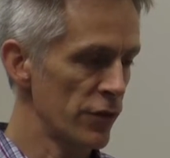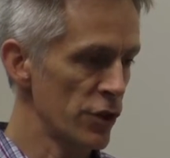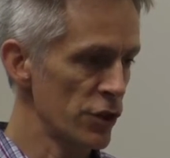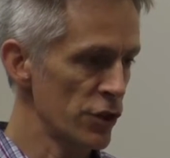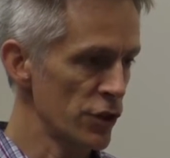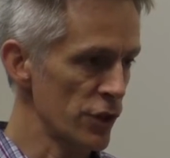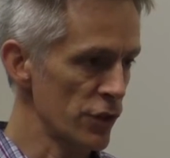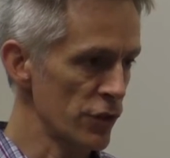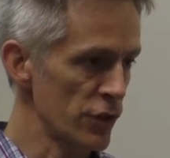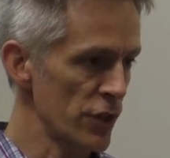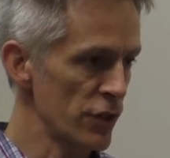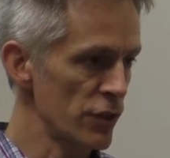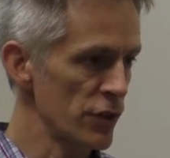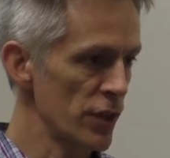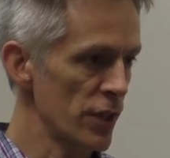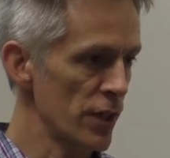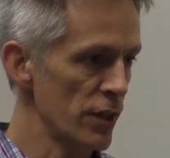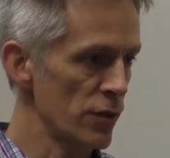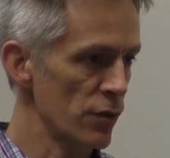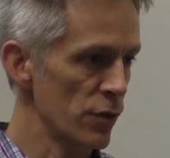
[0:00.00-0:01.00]
physician
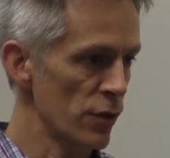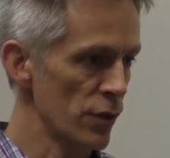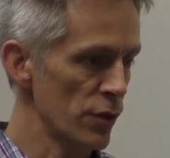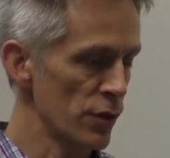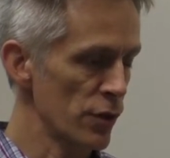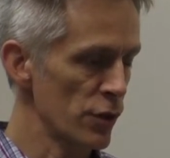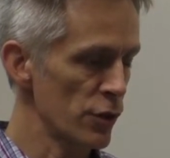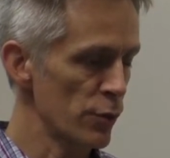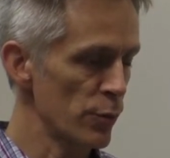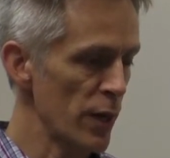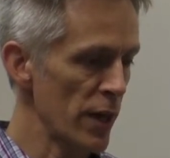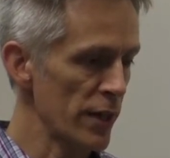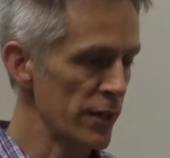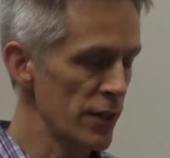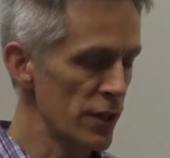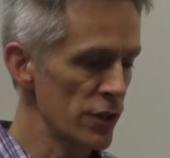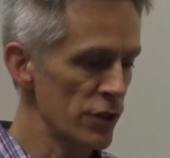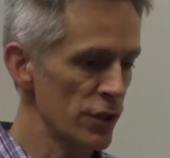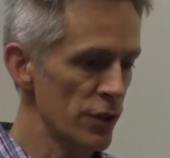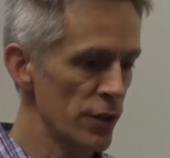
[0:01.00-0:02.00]
assistant or a nurse
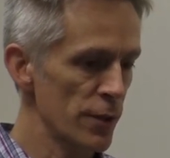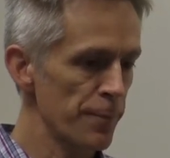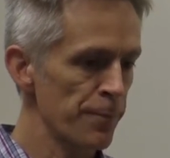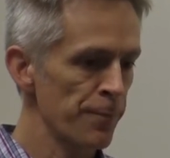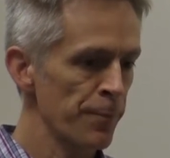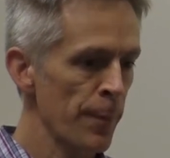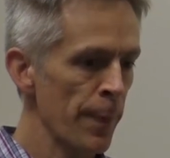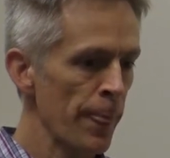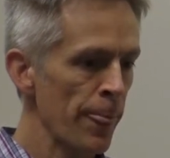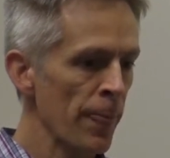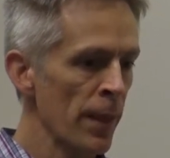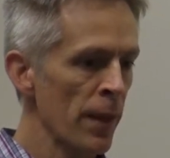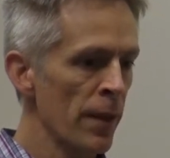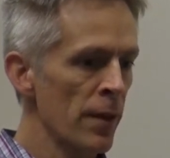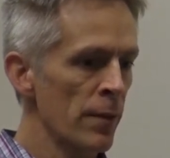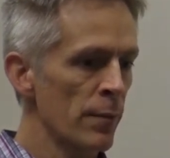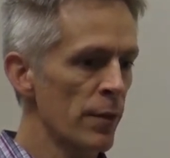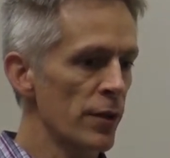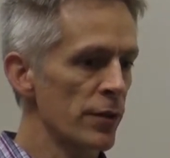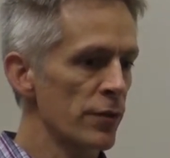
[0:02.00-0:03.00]
practitioner.
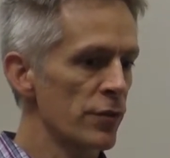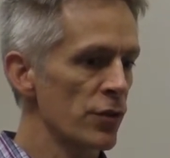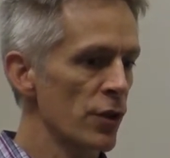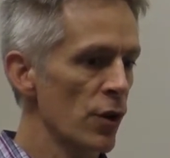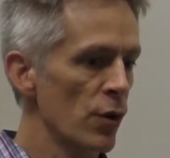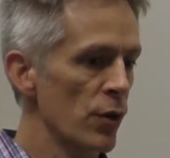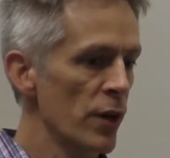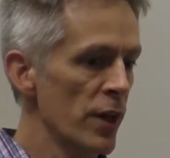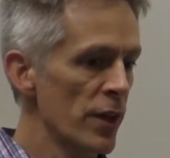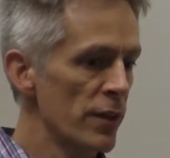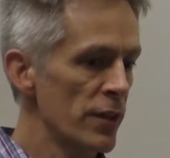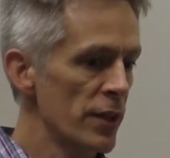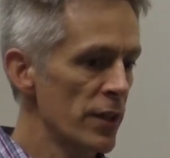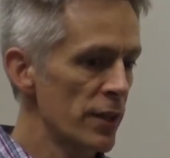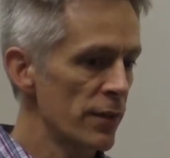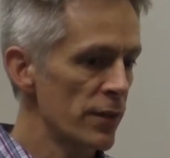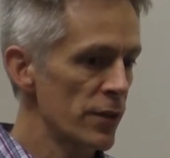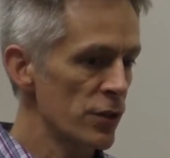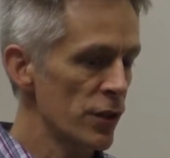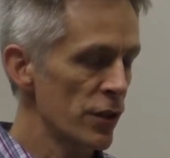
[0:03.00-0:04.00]
But so
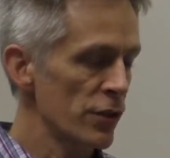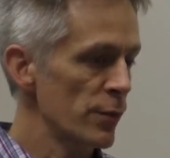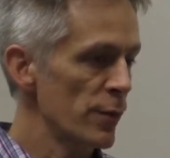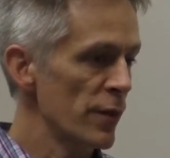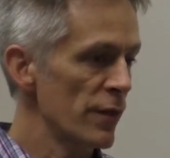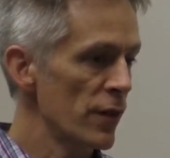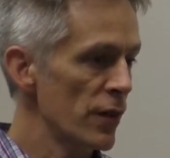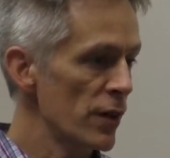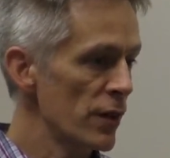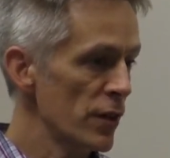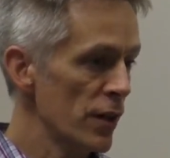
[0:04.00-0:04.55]
the individual has to be